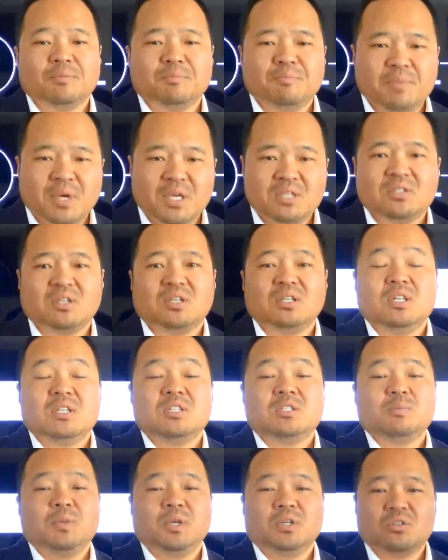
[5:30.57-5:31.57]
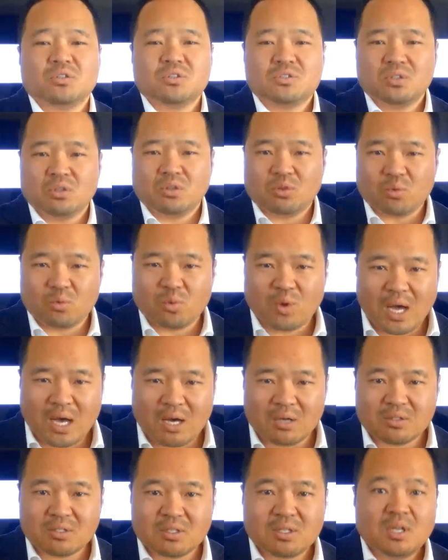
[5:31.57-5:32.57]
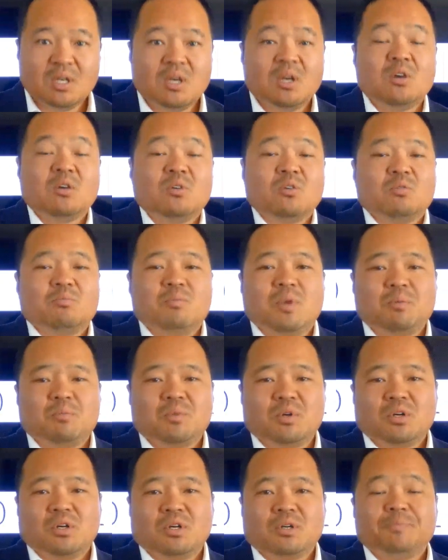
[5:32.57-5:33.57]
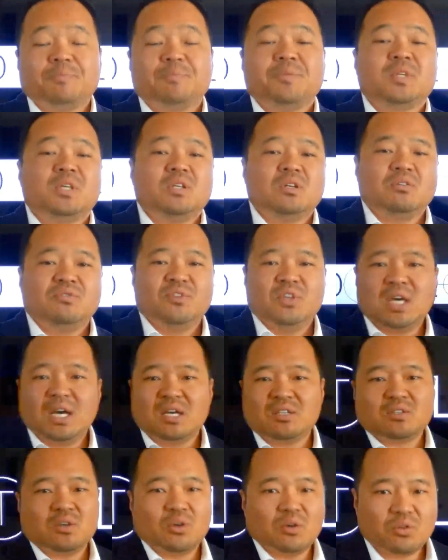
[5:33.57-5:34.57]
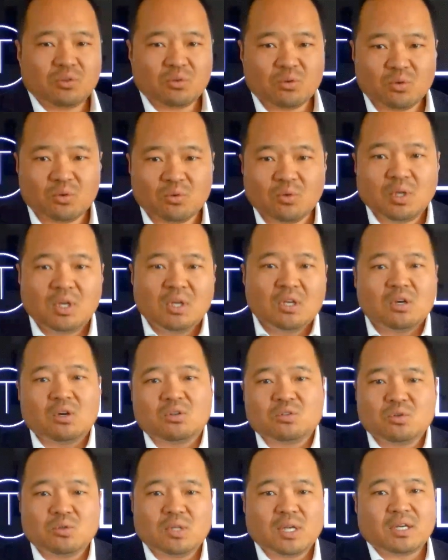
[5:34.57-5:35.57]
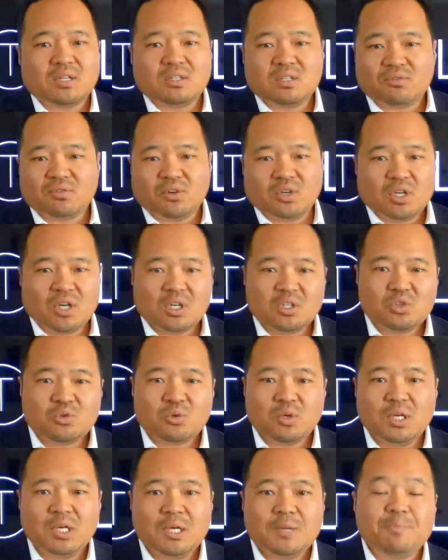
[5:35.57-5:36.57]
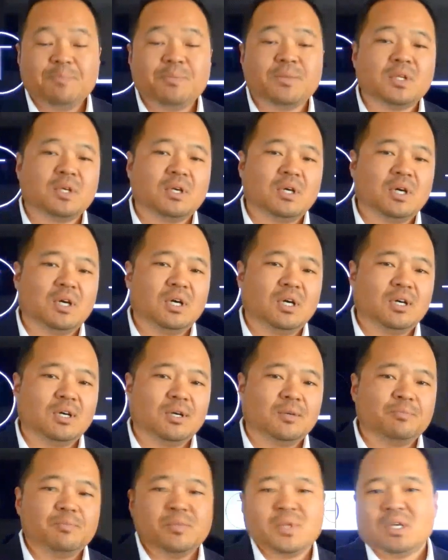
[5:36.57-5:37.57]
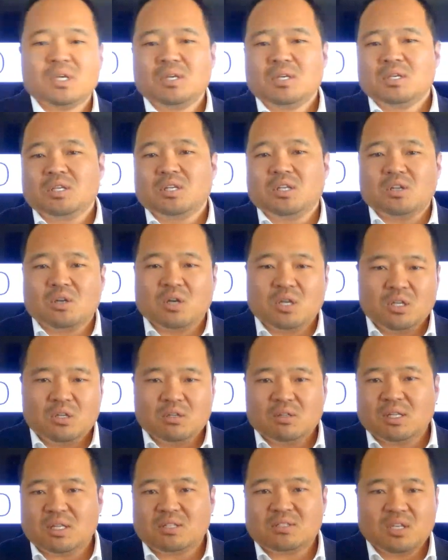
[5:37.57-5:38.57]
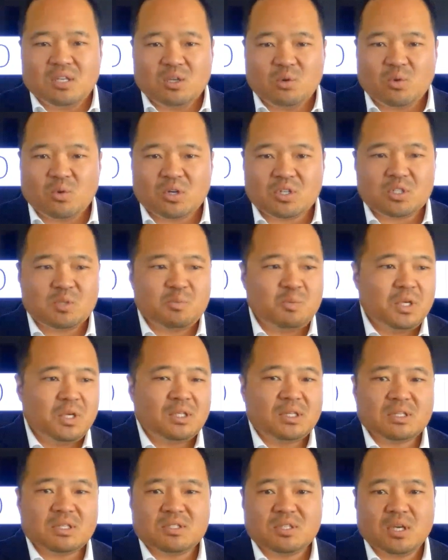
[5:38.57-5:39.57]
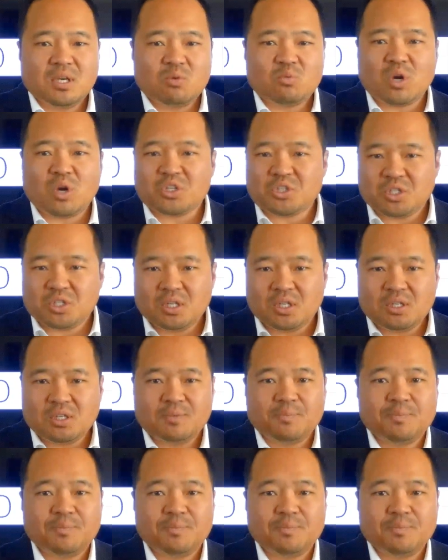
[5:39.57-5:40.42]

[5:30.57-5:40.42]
Basically, it needs to be understood throughout. Remember, if you guys go to like a different country, and let's say you want to speak, let's say Russian.